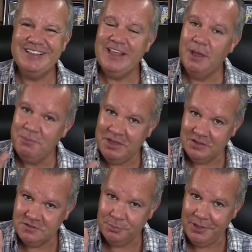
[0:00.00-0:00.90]
Let me
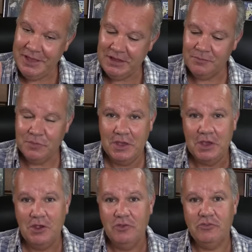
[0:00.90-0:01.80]
explain.
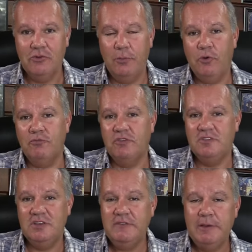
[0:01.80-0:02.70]
So upon
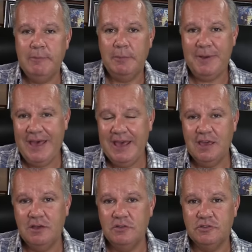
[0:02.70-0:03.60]
receiving my
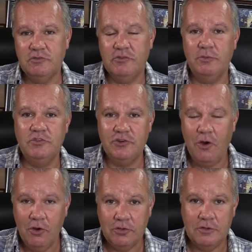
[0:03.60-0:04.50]
package from
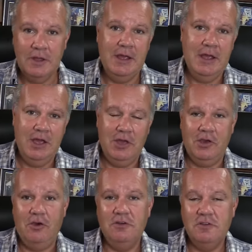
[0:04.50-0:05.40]
John,
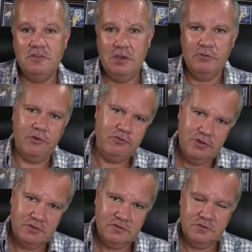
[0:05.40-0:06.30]
courtesy of
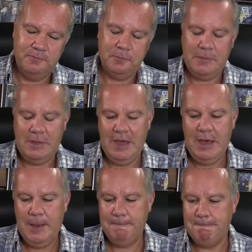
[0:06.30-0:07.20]
Chris,
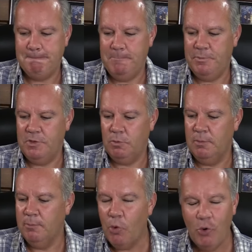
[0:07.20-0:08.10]
there were
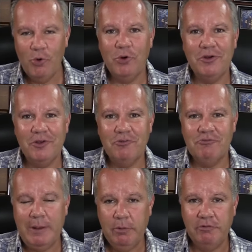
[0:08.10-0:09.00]
more
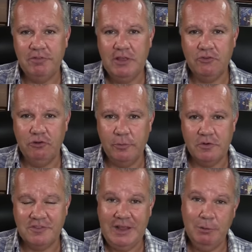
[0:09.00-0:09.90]
Rebel Fleet
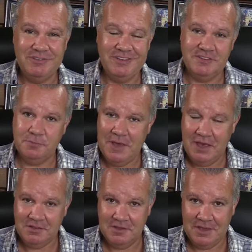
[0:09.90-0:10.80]
Troopers than I was
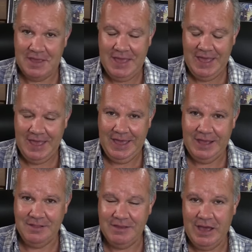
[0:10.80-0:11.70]
expecting.
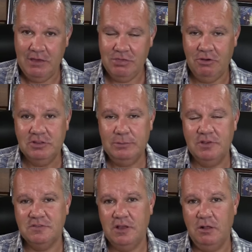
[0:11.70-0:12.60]
And I thought to
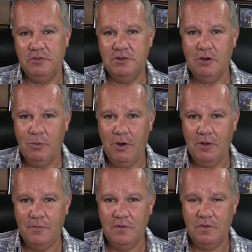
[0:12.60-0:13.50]
myself, you know
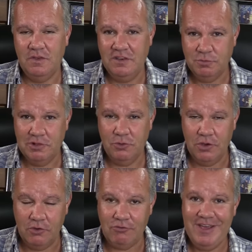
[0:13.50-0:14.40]
what? These would
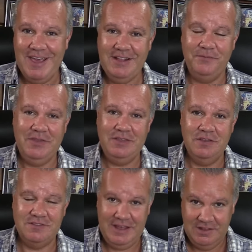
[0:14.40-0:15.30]
look great in
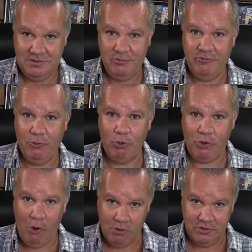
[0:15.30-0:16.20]
the Tantive IV
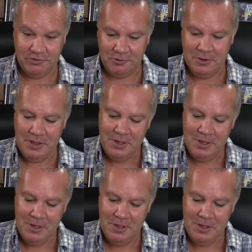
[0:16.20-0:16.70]
corridor.